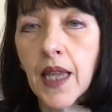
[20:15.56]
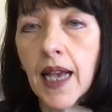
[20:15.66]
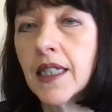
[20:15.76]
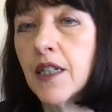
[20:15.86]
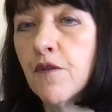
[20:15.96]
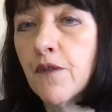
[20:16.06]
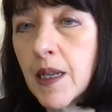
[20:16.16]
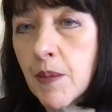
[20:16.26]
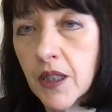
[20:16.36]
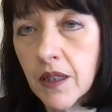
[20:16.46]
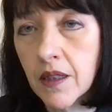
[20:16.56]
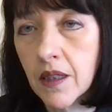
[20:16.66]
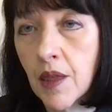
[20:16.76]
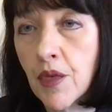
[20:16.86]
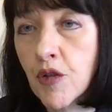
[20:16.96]
and in filaments,
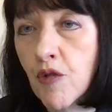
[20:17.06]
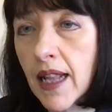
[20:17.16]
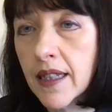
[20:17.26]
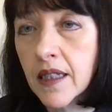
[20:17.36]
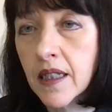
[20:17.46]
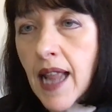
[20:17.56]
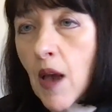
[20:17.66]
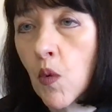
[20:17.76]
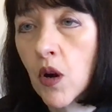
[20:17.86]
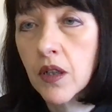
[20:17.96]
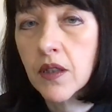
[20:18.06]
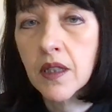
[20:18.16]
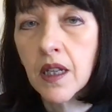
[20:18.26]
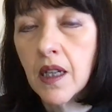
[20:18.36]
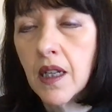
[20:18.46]
in threads, networks,
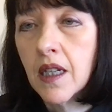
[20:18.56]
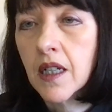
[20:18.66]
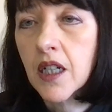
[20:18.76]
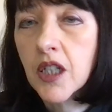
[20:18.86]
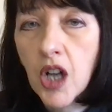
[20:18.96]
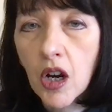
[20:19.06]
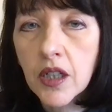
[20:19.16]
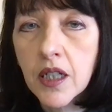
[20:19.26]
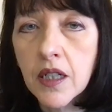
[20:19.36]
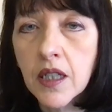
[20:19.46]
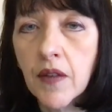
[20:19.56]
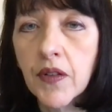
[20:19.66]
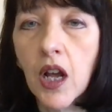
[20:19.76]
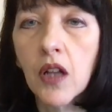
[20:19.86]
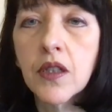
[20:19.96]
conductors of
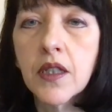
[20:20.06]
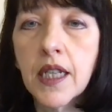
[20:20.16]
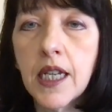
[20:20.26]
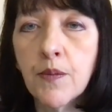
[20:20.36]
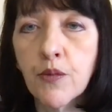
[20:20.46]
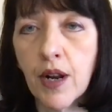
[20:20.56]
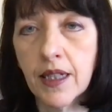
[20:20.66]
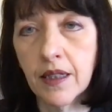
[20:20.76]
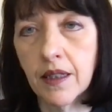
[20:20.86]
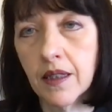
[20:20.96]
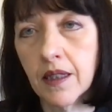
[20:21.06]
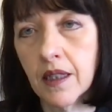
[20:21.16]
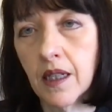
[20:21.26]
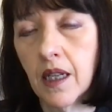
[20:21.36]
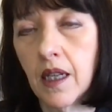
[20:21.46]
an unseen presence,
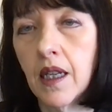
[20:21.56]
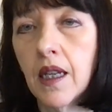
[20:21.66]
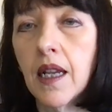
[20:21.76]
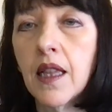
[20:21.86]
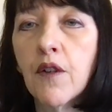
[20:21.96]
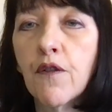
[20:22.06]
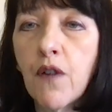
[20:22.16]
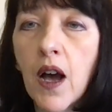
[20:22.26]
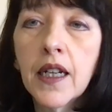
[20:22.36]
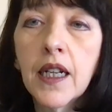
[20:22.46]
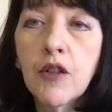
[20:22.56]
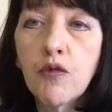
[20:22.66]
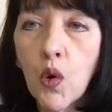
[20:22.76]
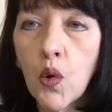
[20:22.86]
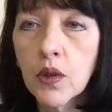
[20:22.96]
in the finely
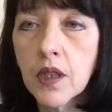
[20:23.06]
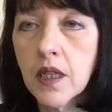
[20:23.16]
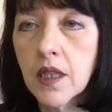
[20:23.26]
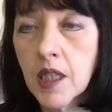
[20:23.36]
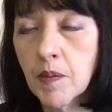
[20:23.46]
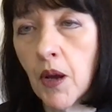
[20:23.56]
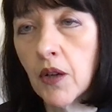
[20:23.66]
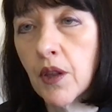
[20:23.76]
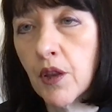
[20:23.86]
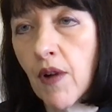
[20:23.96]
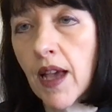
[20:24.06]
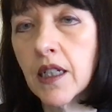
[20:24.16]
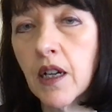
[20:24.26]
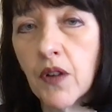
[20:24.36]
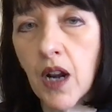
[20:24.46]
wrought, spun
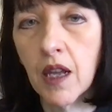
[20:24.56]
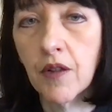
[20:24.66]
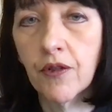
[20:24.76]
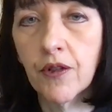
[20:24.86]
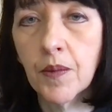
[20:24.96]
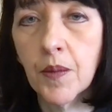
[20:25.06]
thread of life.